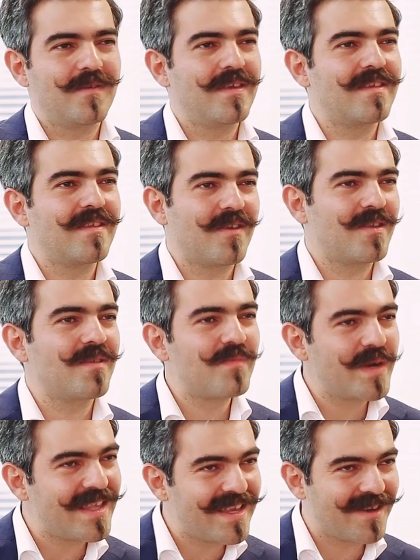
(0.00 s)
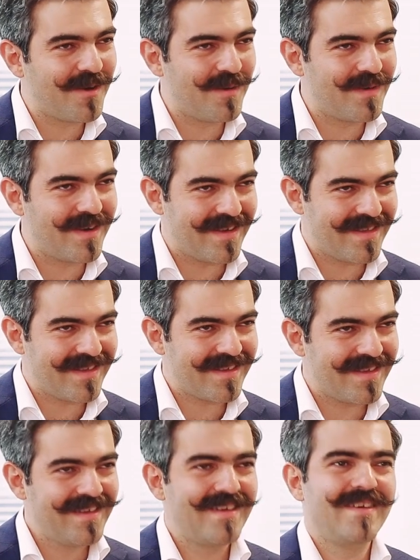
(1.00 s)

So they started breeding cobras.